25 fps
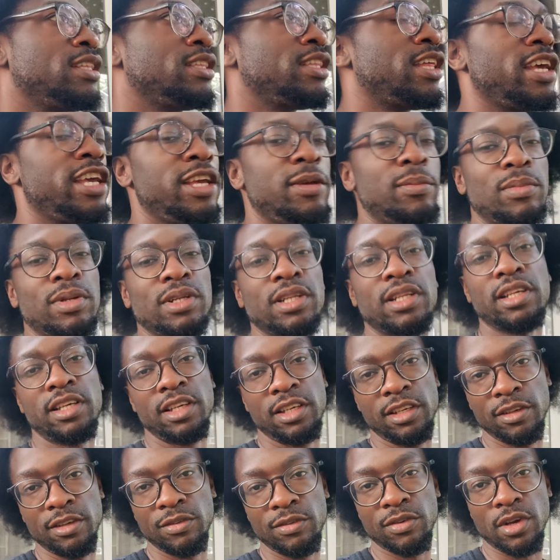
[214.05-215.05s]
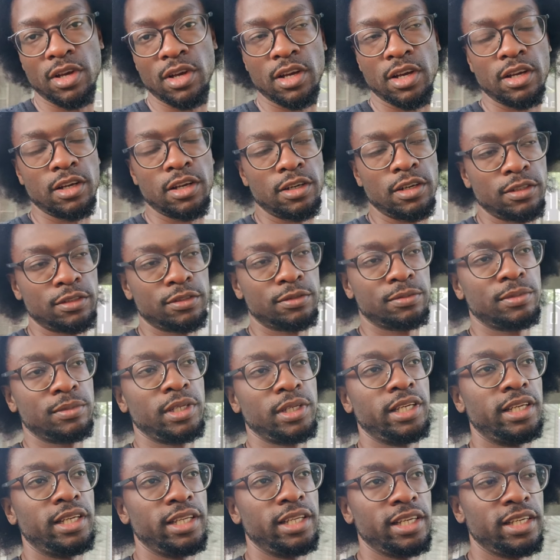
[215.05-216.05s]
that he believed um,
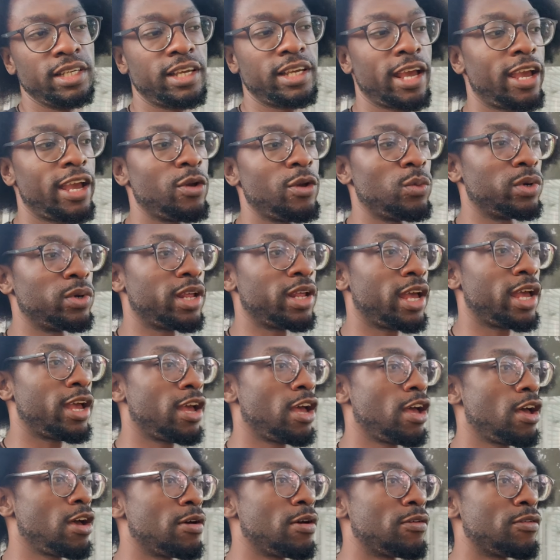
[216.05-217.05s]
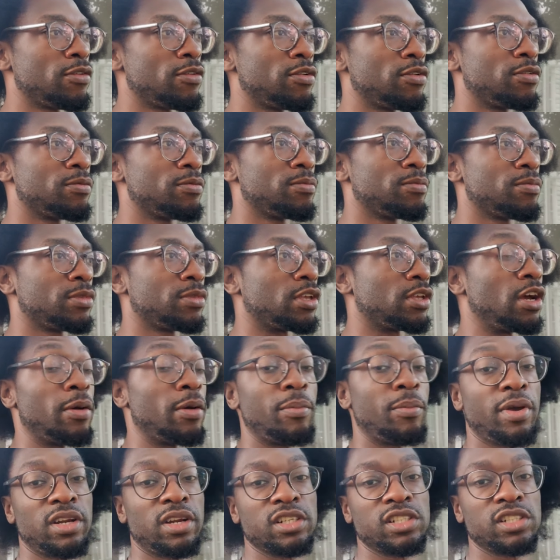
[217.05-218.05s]
DK would have a
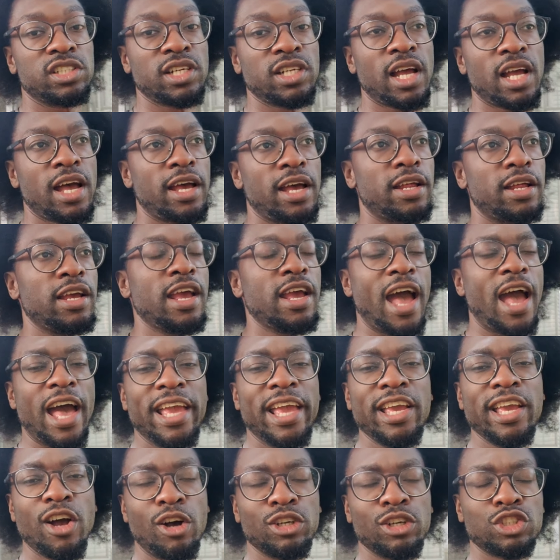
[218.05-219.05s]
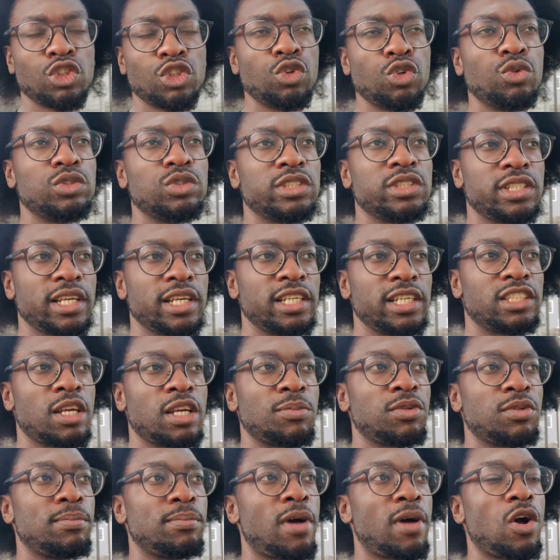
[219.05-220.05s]
better shot. He also said
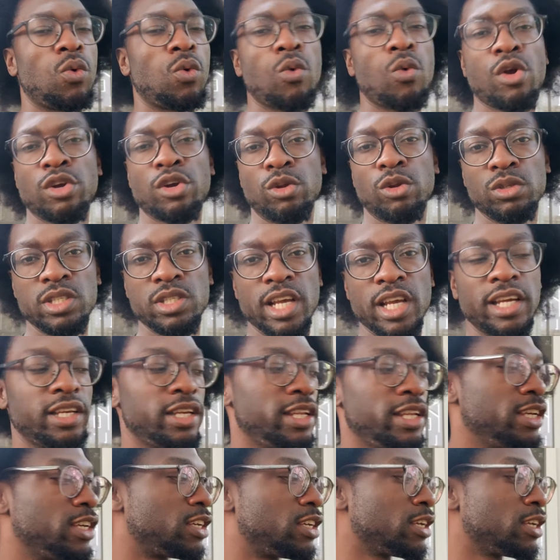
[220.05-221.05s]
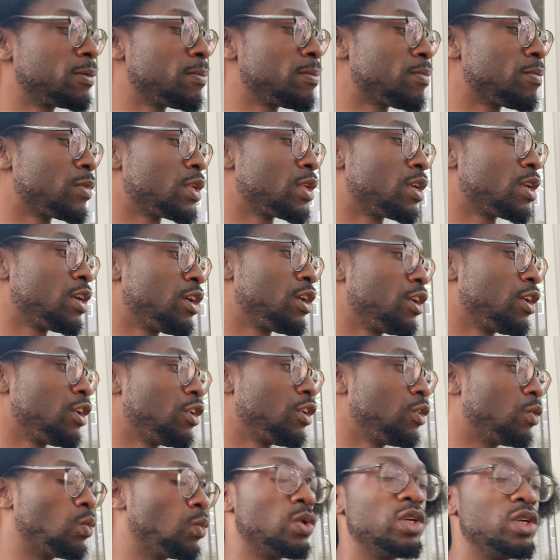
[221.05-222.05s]
something about working on technique,
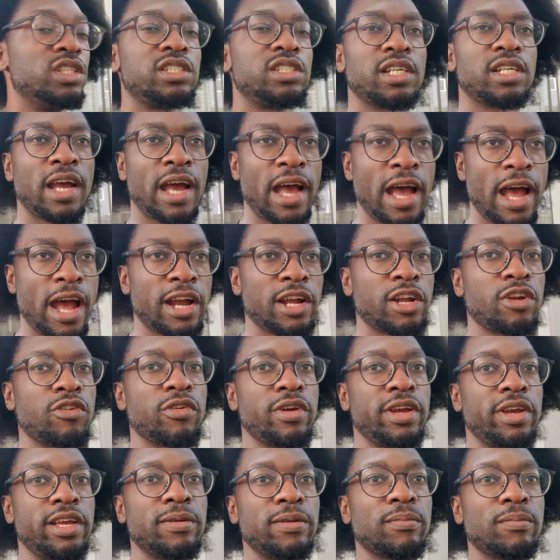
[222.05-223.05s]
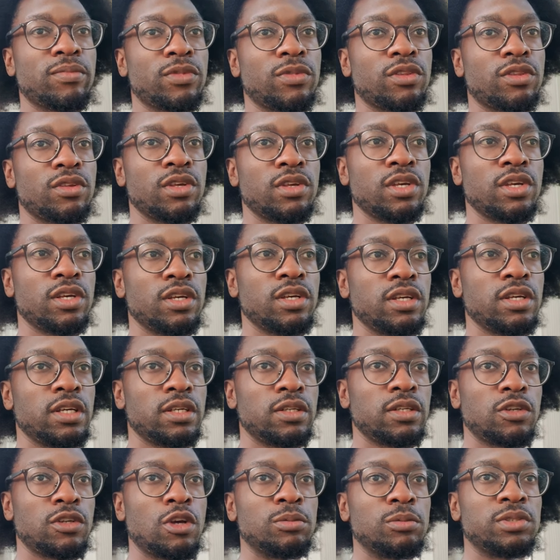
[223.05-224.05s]
which I agree. You
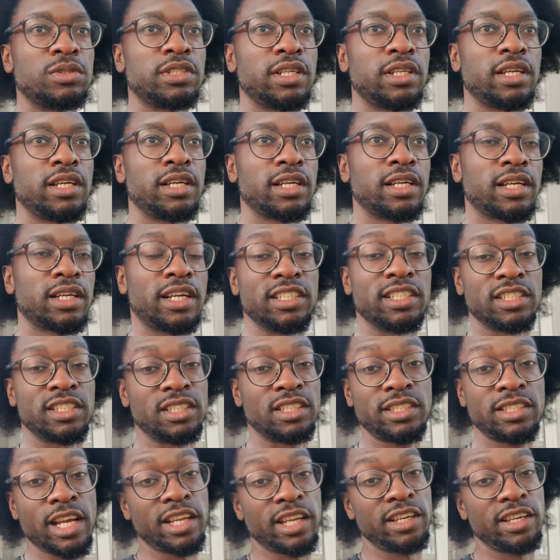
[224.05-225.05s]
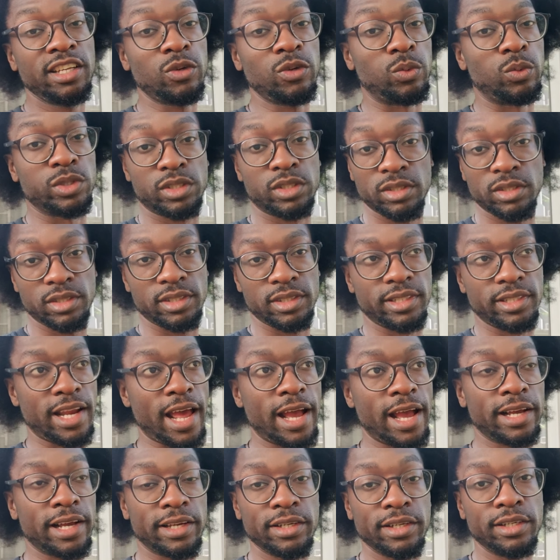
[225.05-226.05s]
know what I'm saying? Because his technique was
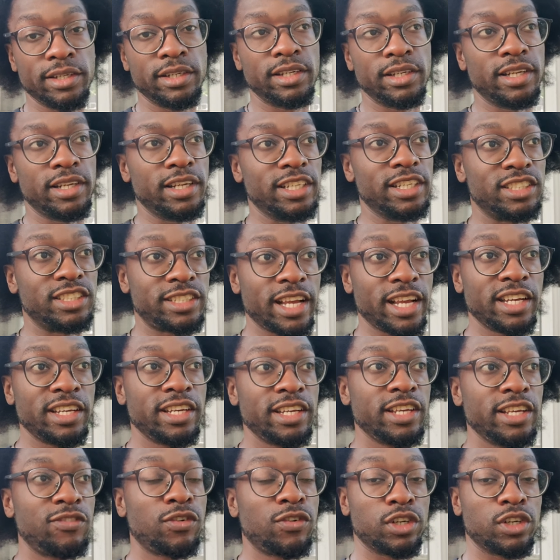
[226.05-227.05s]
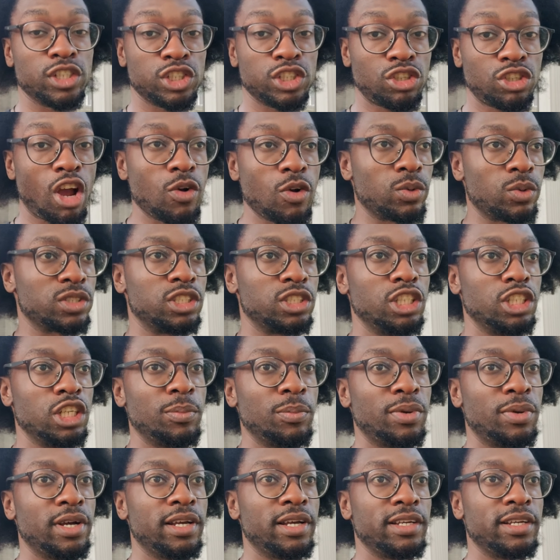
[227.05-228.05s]
not good. His technique for the start was
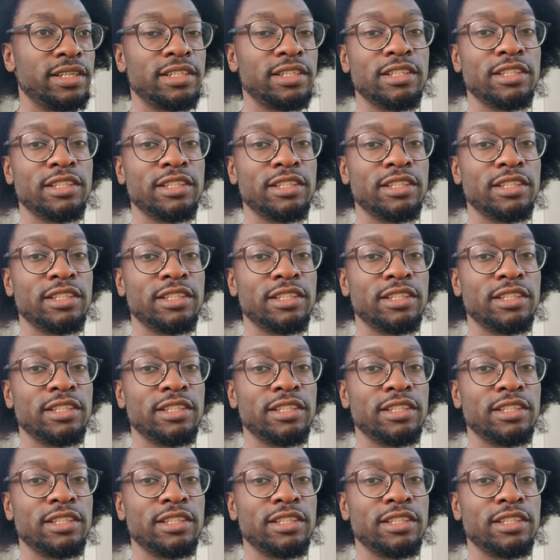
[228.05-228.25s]
good, but